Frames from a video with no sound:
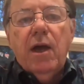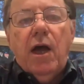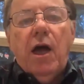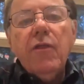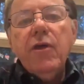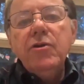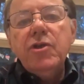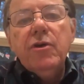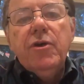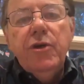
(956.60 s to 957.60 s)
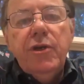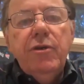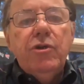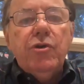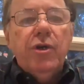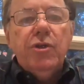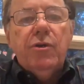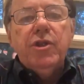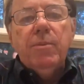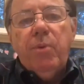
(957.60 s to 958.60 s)
All those are good
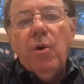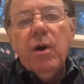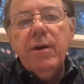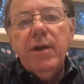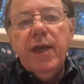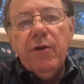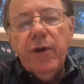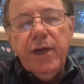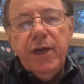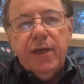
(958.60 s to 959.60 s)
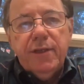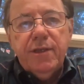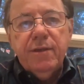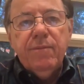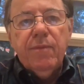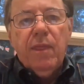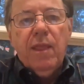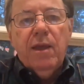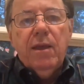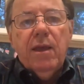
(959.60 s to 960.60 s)
nutritional support ingredients.
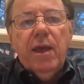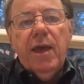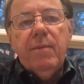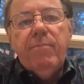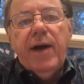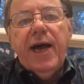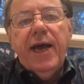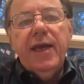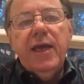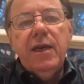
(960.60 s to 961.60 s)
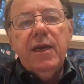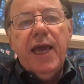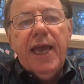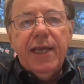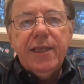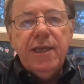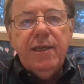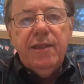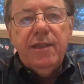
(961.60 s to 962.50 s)
And by enhancing